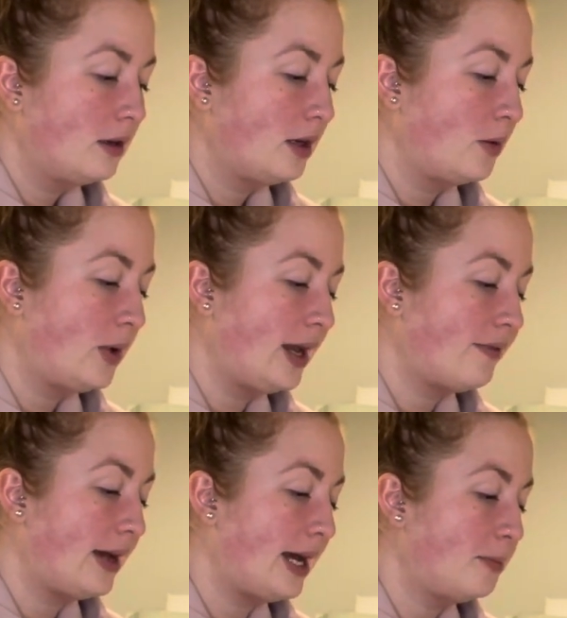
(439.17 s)
And we have
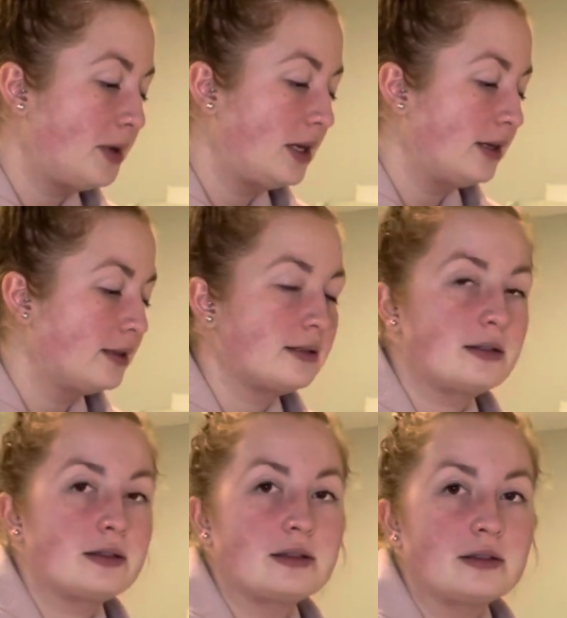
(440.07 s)

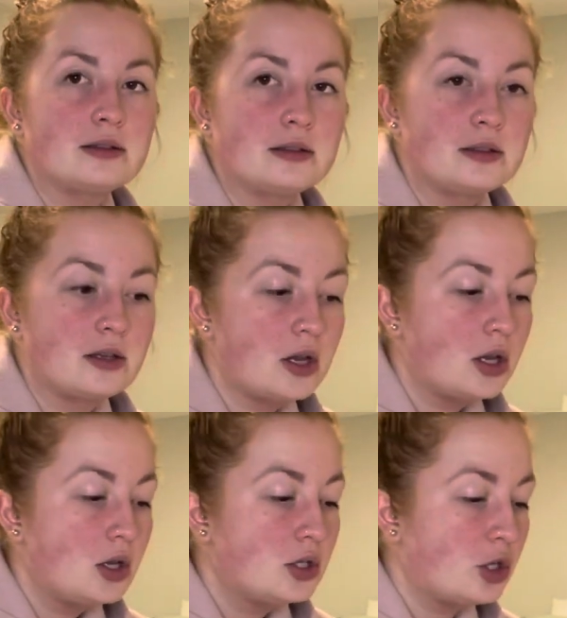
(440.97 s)
happiness.
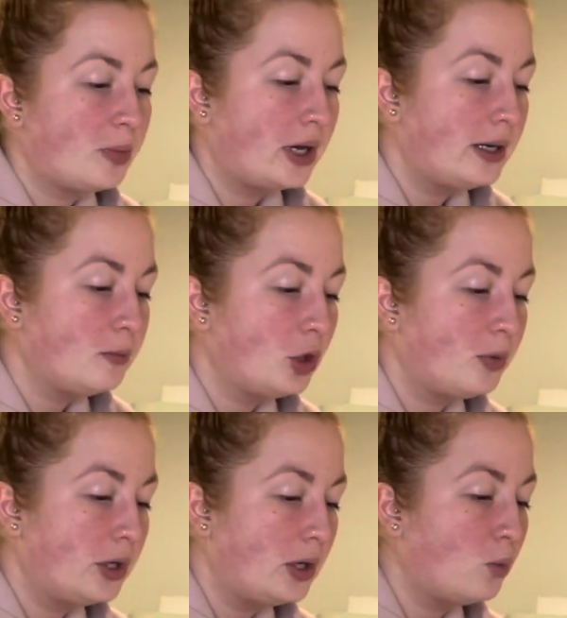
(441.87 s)
So you're
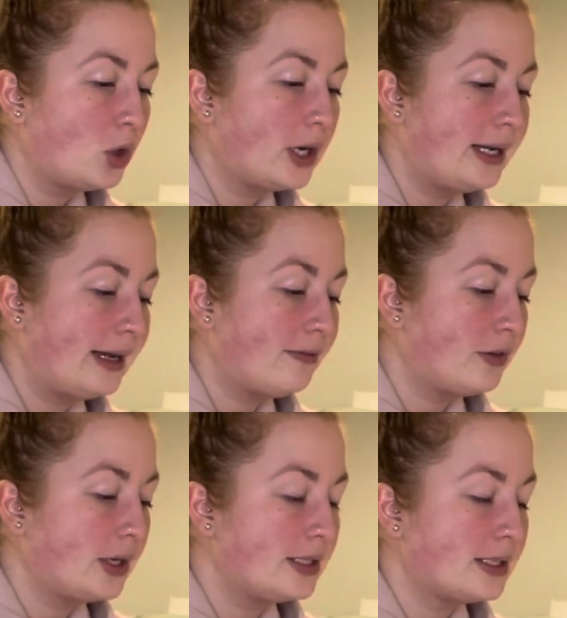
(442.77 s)
putting work and
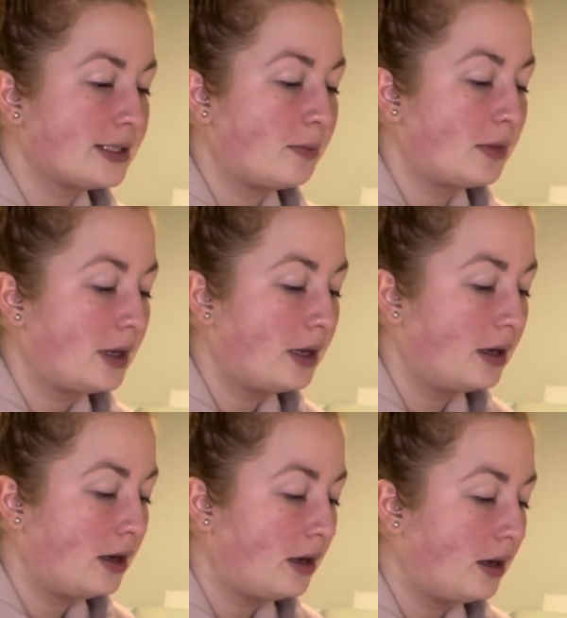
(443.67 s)
effort into
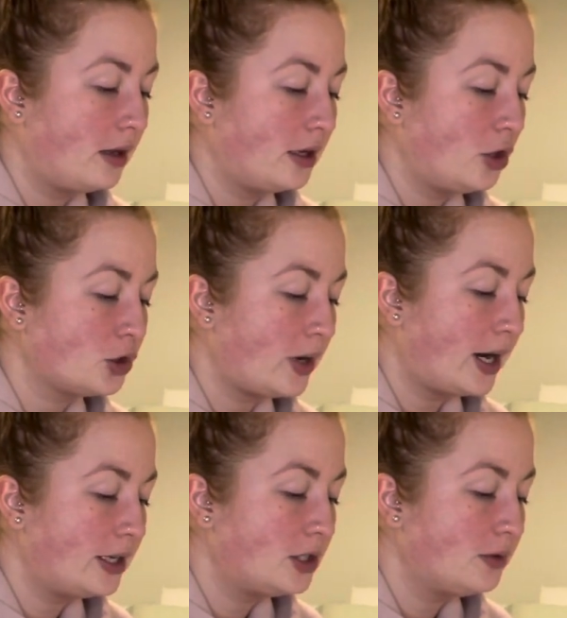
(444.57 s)
something that you're
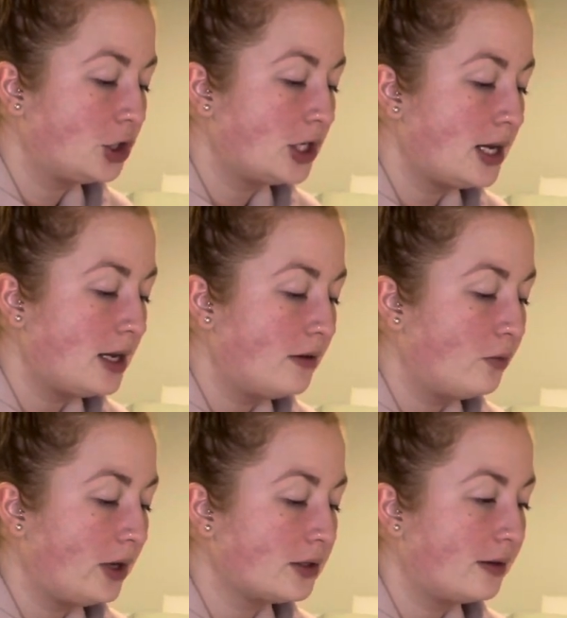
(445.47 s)
trying to achieve.
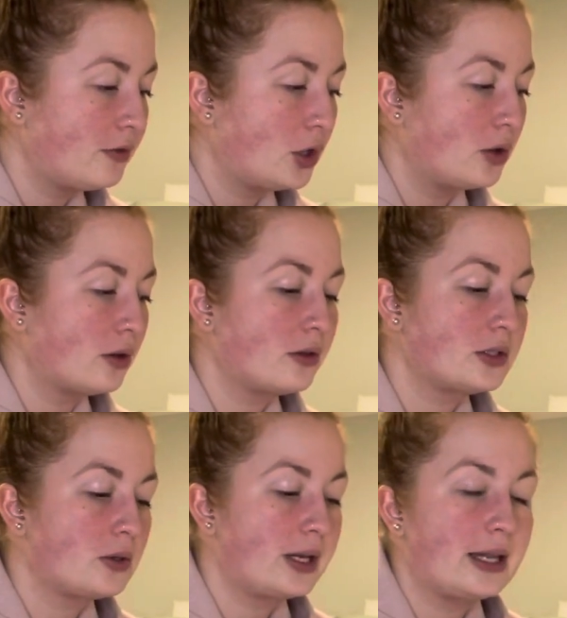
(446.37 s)
We also have earth.
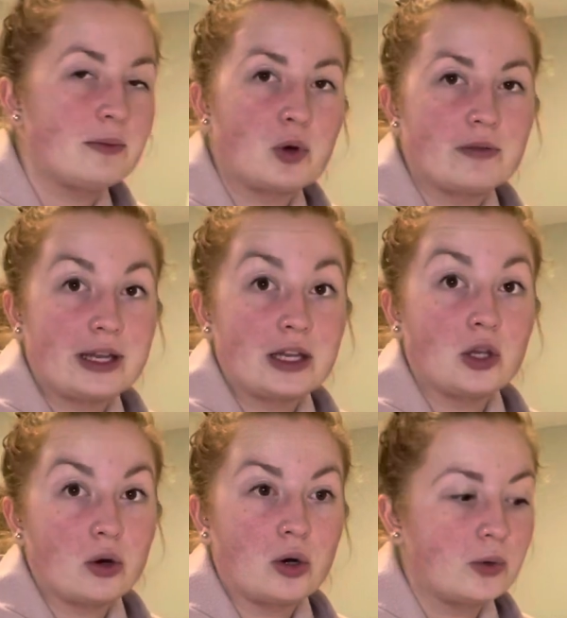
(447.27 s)
So again, more of like
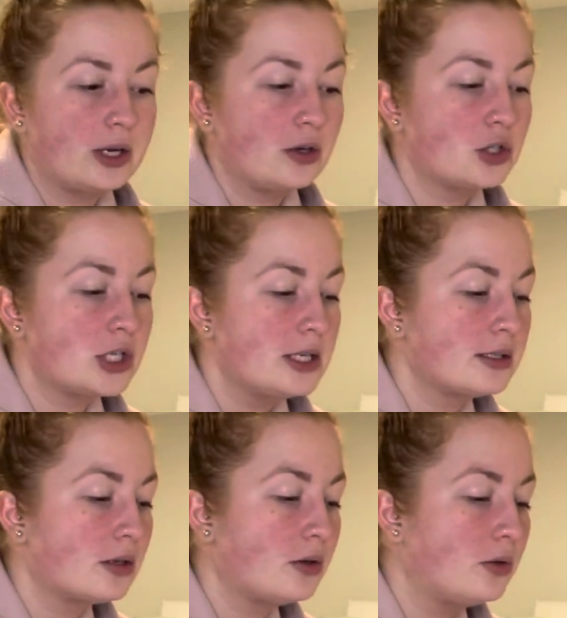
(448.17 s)
your own energy.
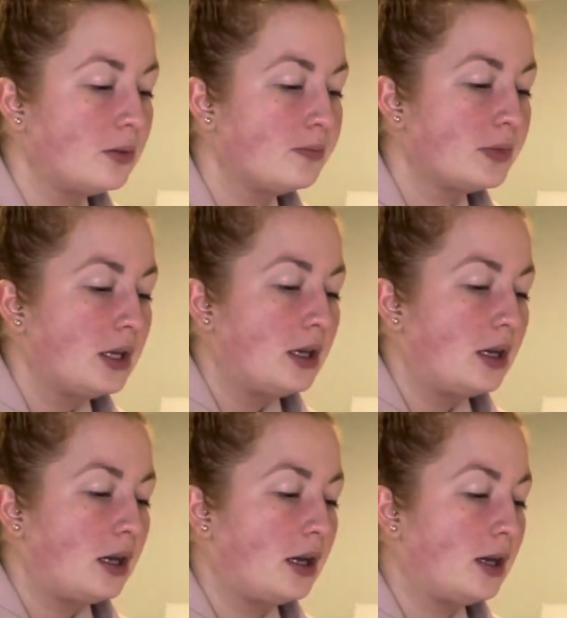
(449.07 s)
So
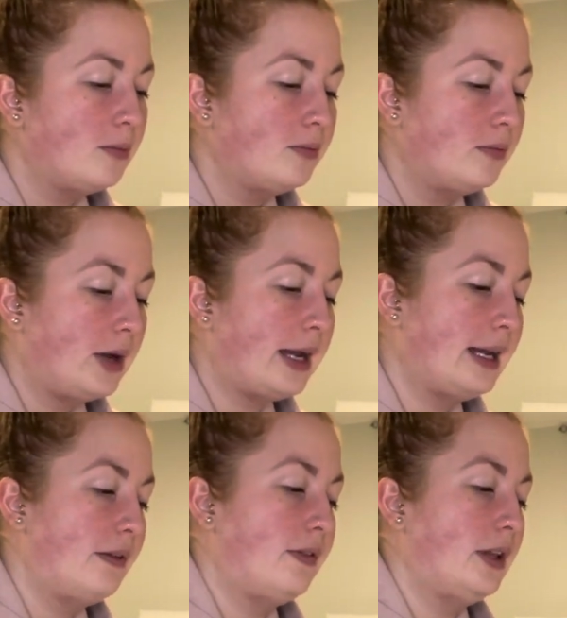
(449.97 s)
again,
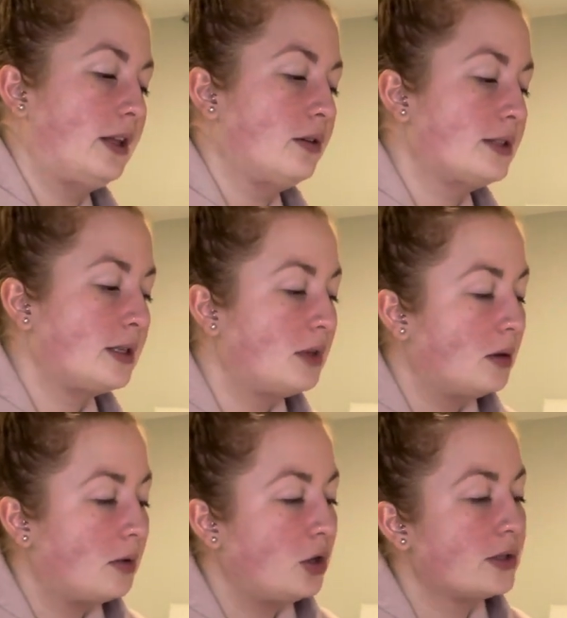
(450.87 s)
I feel like there's something
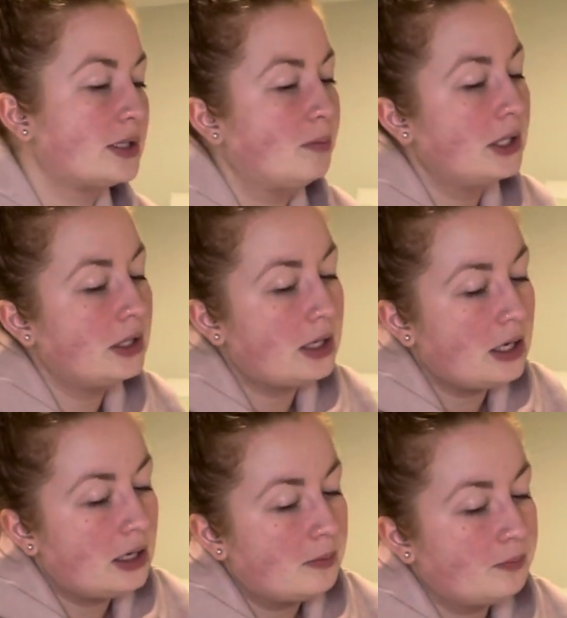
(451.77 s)
about your
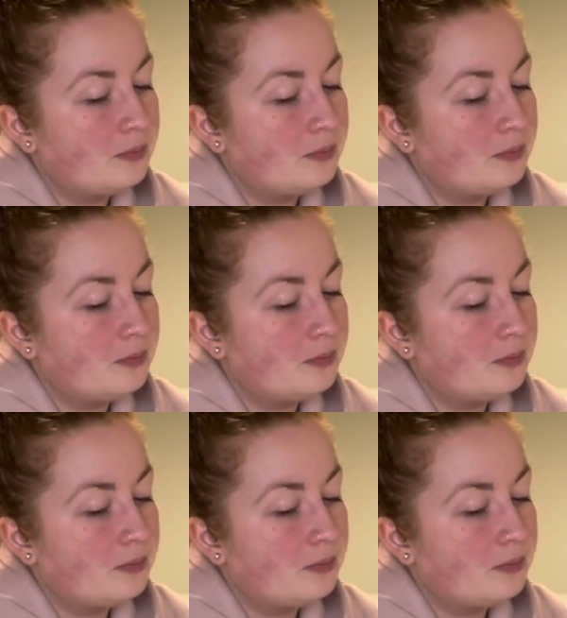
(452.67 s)
stability